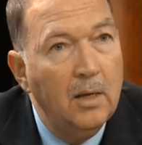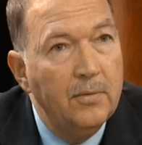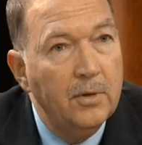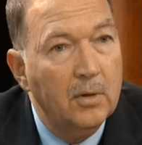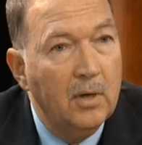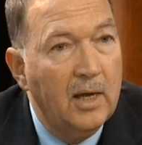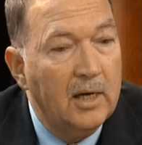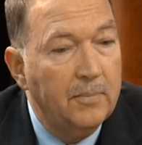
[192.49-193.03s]

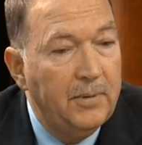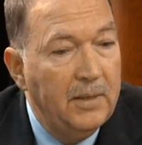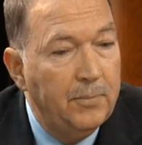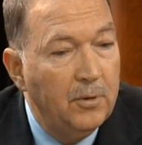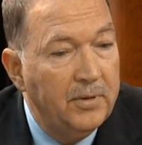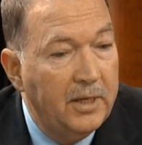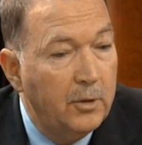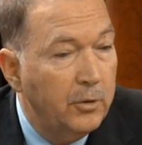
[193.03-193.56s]
There are a lot of
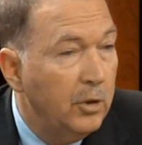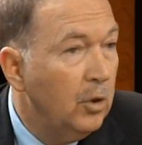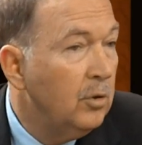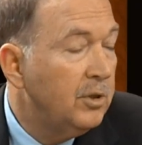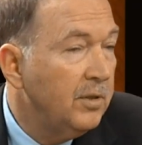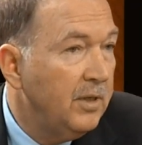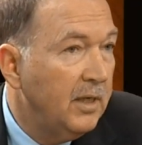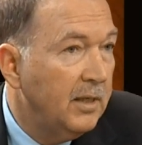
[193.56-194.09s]
people that are new
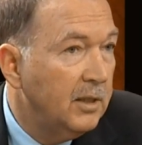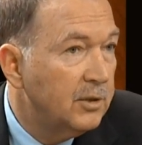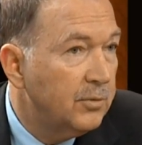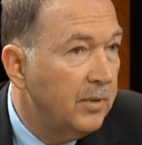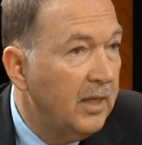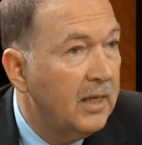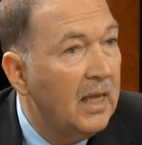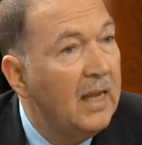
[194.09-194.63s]
to the
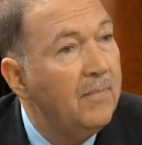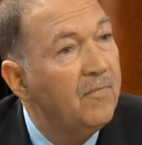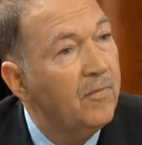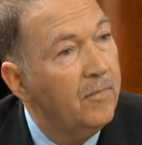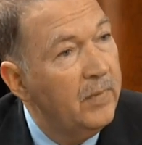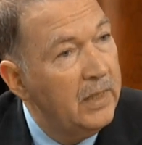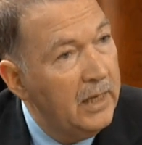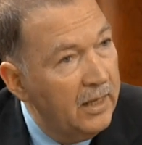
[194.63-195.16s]
industry that came
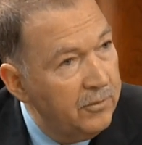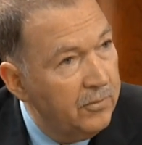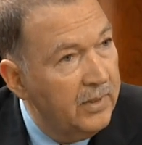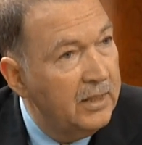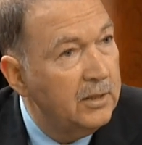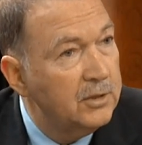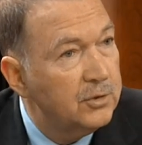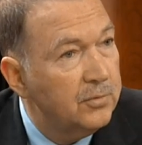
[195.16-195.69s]
from another
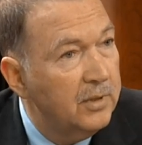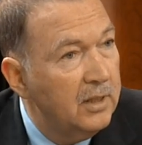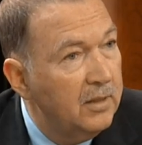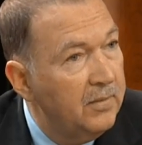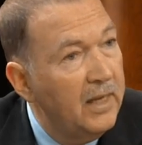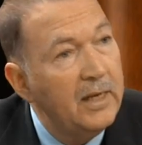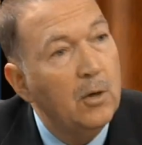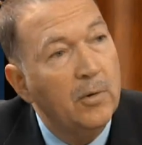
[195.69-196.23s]
industry.
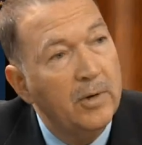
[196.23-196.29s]
They